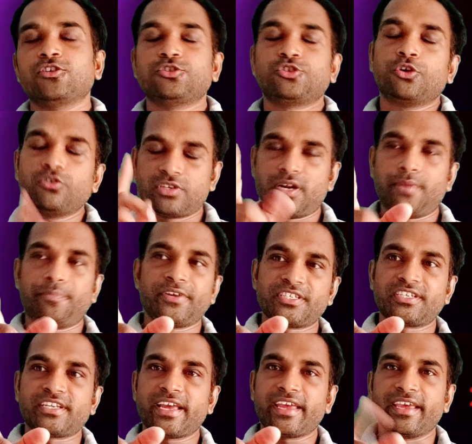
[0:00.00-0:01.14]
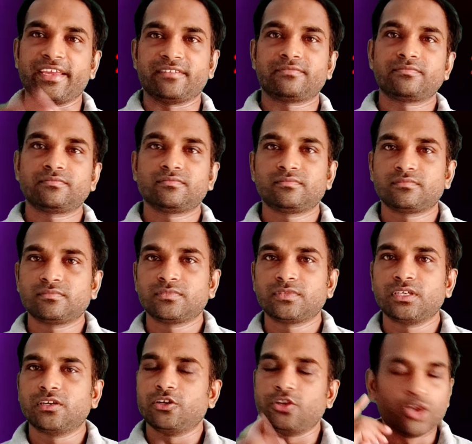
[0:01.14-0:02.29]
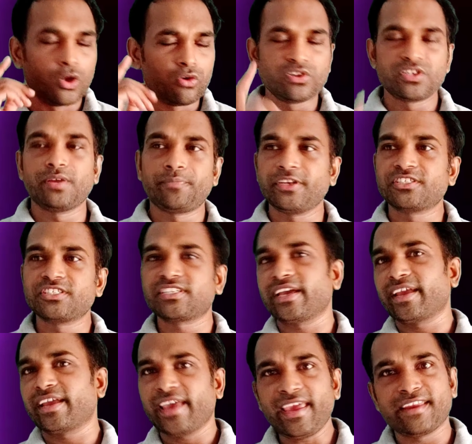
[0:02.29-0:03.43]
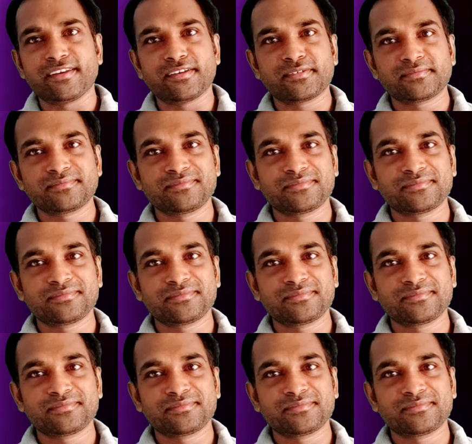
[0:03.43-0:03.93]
don't repeat it again. Don't repeat it again.